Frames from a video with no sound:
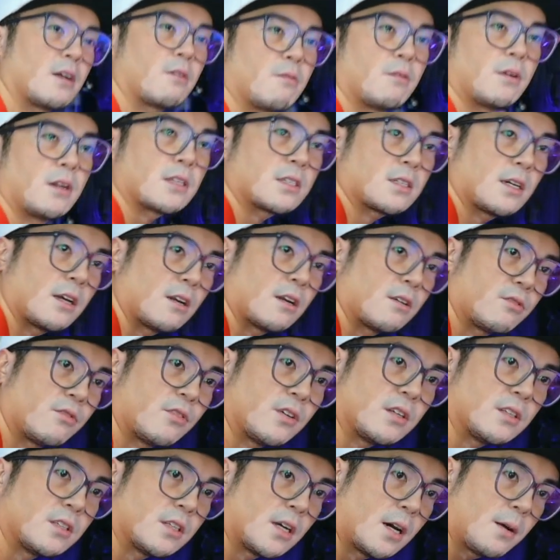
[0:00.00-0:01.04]
when it's kind of
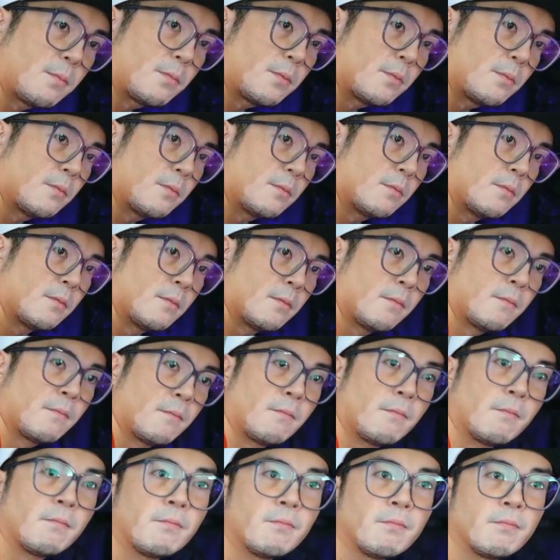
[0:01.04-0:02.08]
filled up.
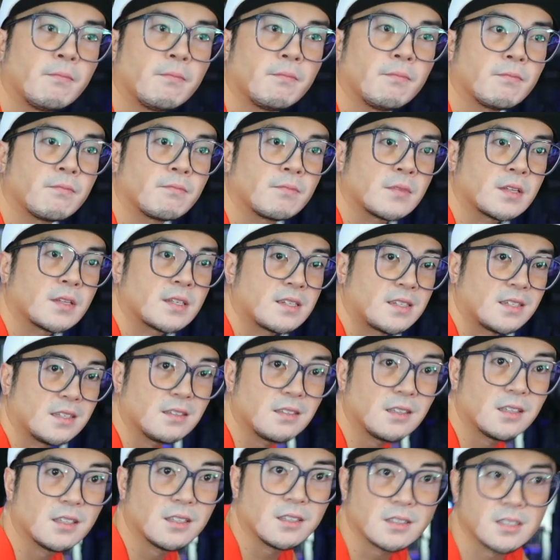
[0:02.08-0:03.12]

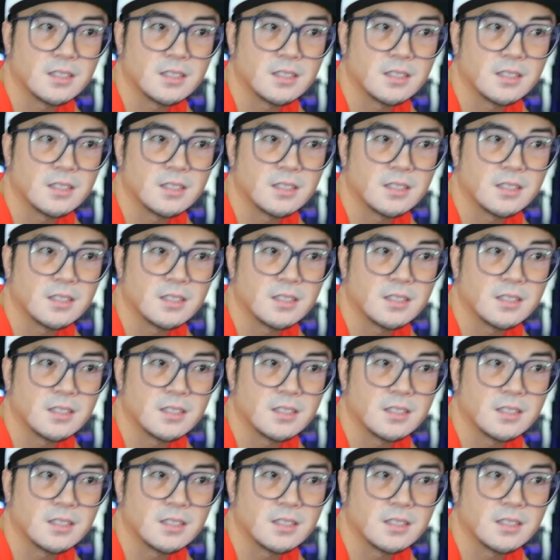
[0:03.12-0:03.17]
Still looks